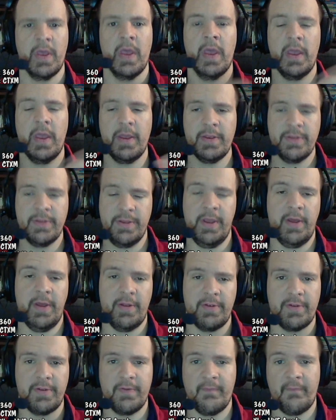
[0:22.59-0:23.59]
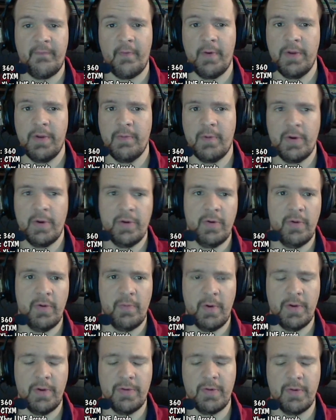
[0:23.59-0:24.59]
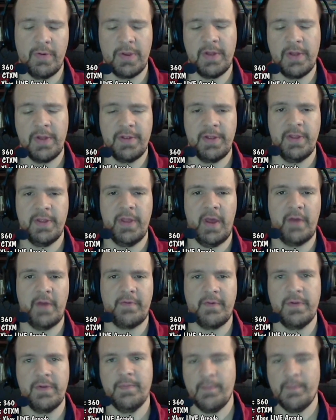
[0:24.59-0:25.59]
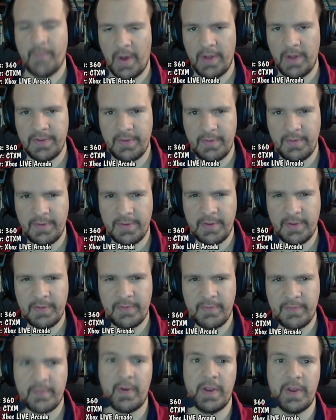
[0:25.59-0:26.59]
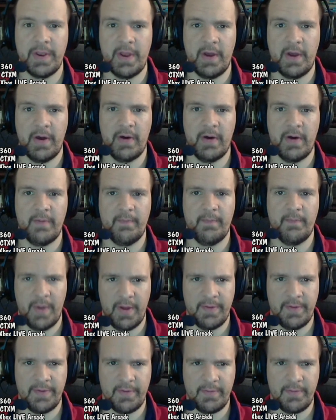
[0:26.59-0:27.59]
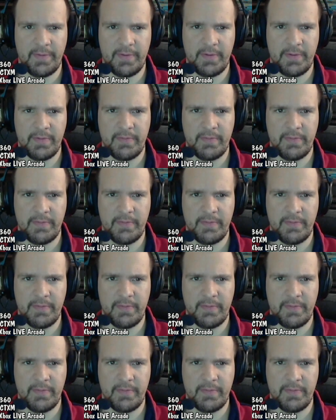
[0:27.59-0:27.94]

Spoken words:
And yes, for anyone who is wondering, this is actually puzzles. Straight up puzzles.